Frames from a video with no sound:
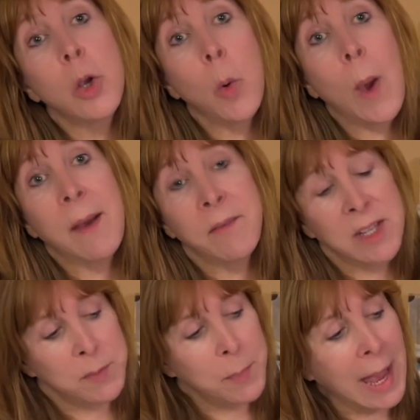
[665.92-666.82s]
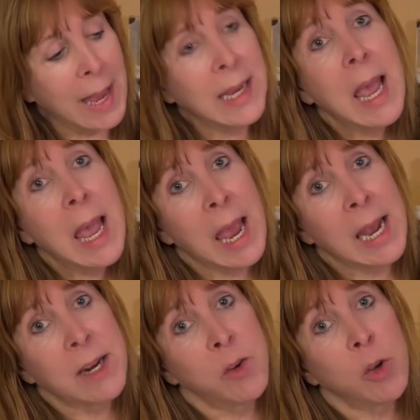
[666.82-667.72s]
you have this bag
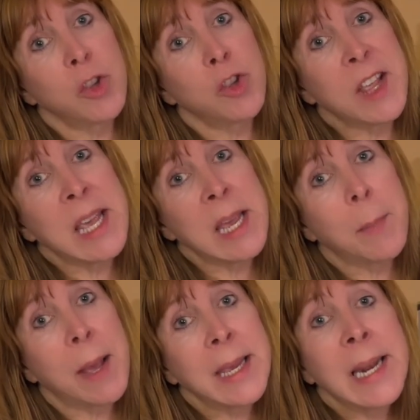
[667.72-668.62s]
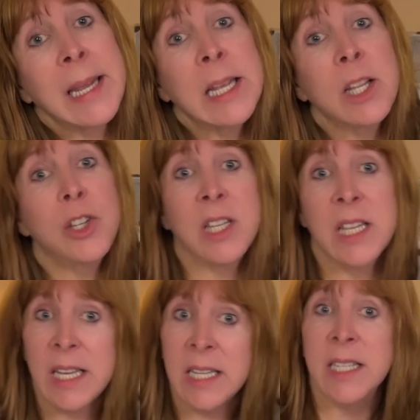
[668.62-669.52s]
and if you're thinking about getting to
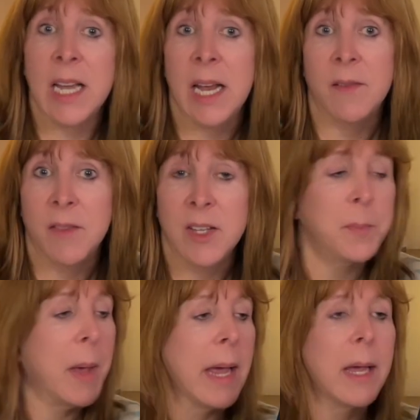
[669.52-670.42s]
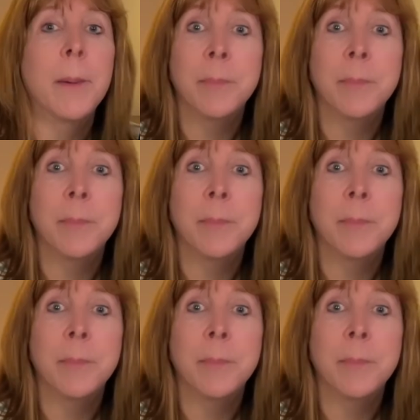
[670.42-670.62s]
the inside of this bag.